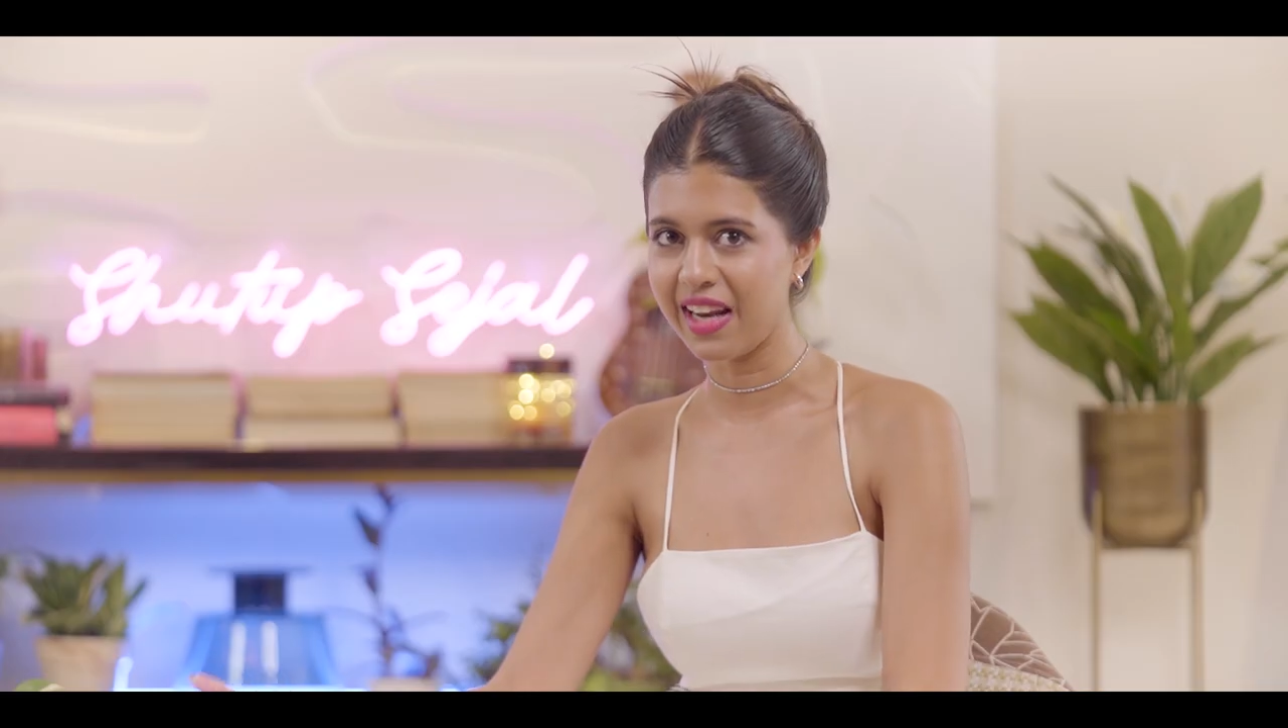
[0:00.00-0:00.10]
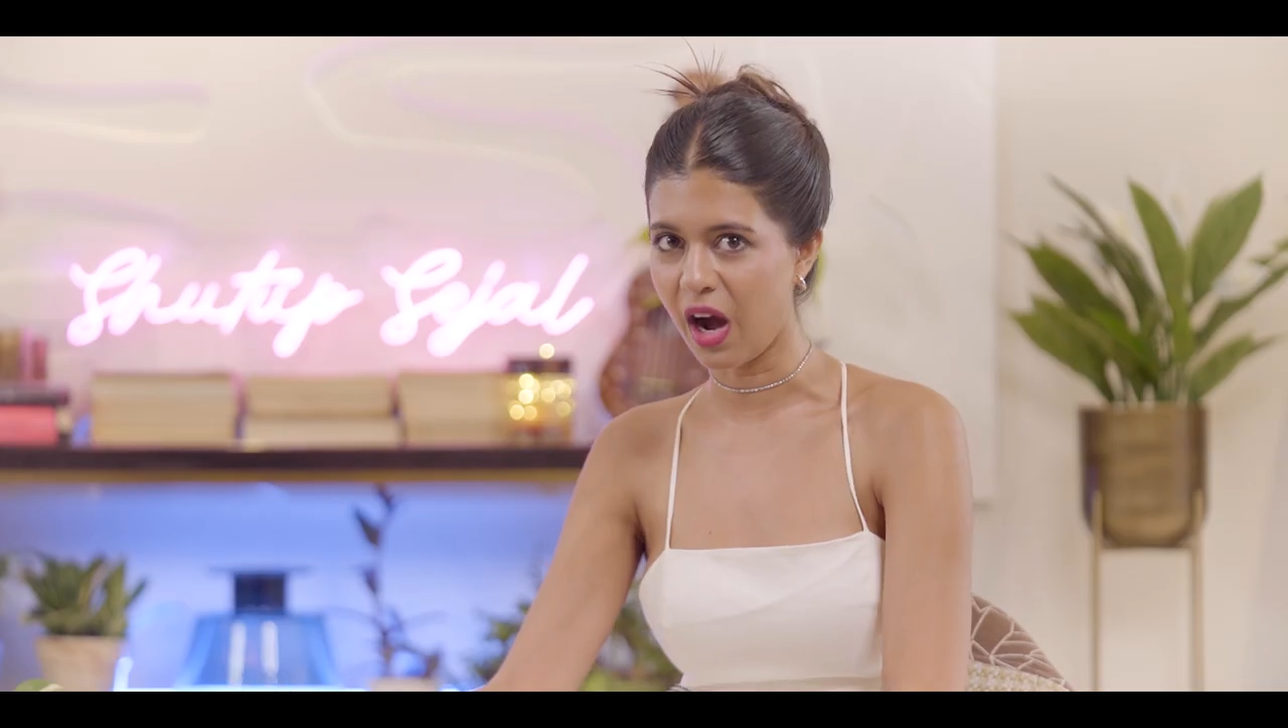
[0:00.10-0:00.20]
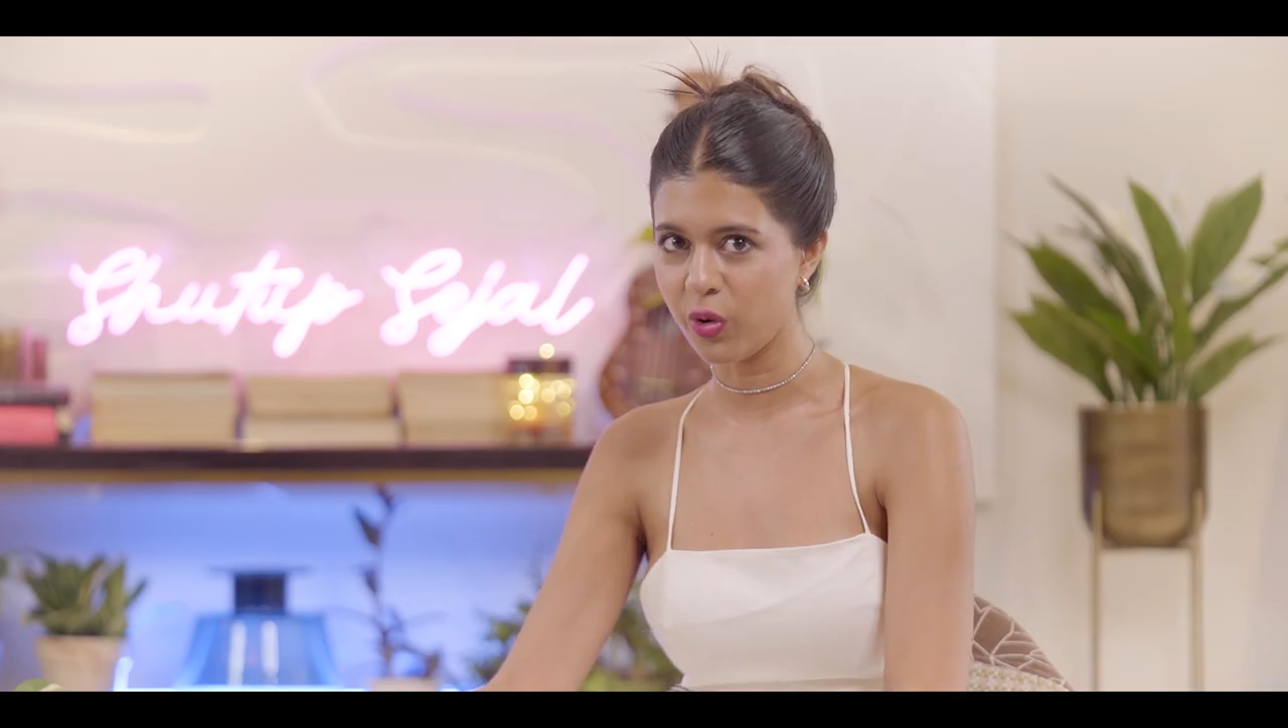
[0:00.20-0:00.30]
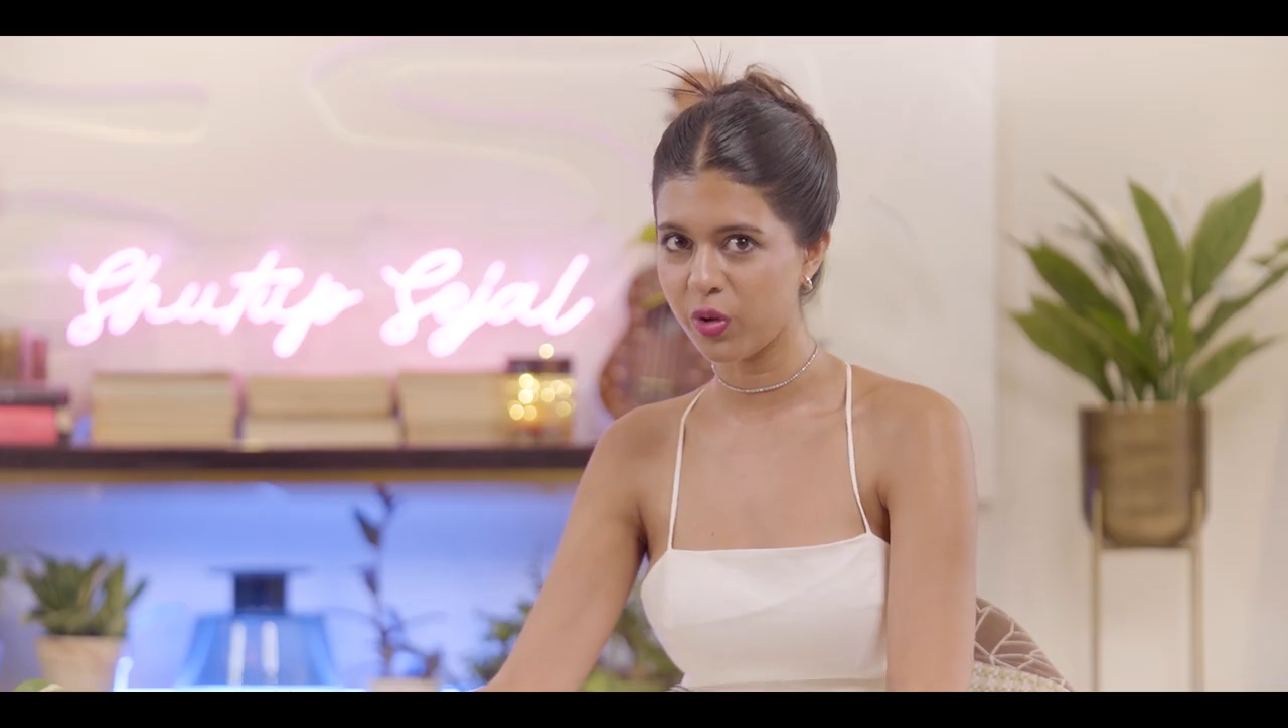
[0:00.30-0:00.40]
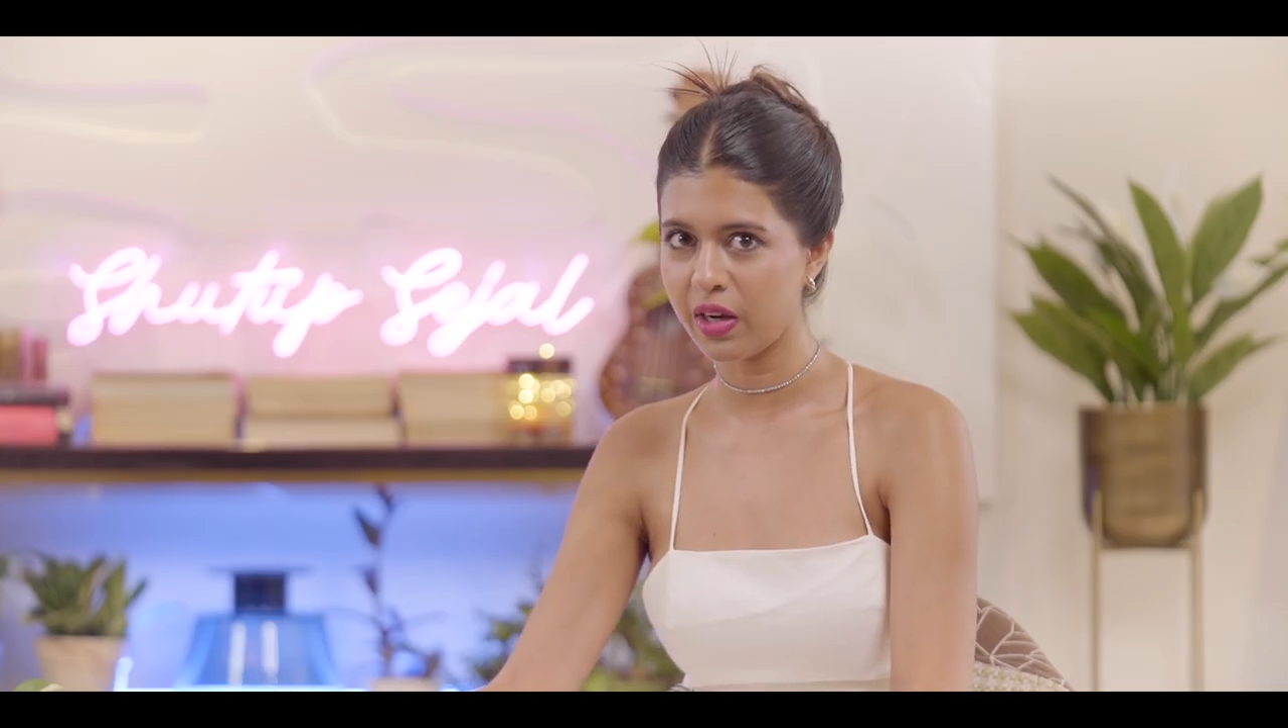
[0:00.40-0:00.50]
allowed to